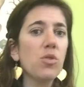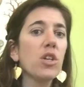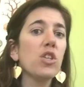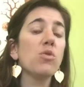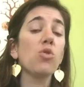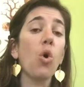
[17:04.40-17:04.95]
You
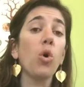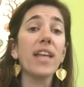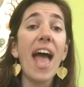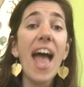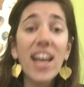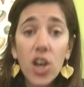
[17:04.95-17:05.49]
can use old
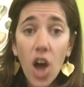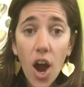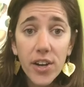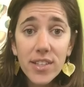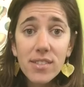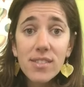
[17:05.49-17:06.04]
egg
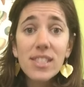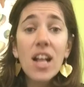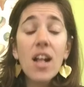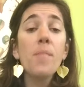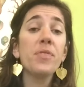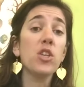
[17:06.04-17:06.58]
cartons,
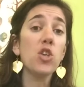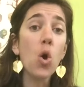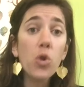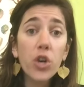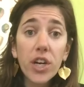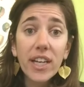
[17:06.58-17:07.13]

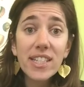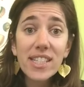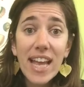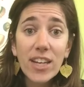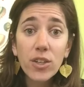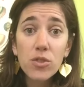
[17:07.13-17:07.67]
yogurt
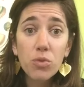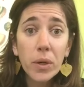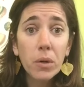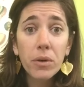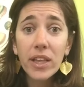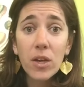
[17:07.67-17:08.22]
containers
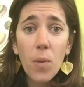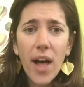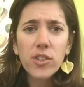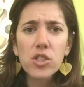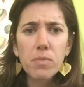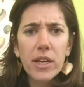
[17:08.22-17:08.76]
work really
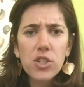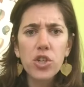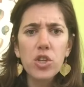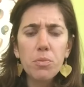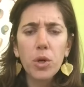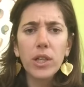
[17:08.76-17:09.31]
well. Just make sure
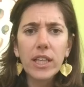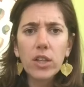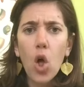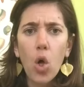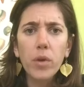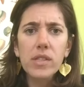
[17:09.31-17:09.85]
you put little
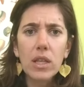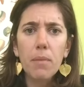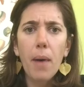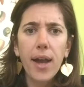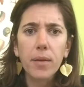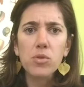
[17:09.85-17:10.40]
holes in the
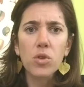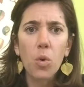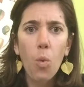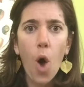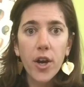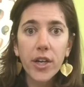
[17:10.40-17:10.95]
bottom so the
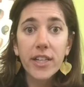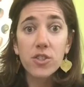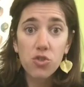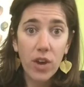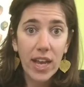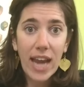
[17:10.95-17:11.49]
water can
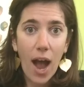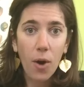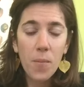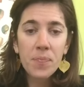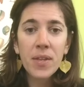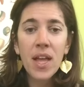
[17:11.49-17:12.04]
drain out.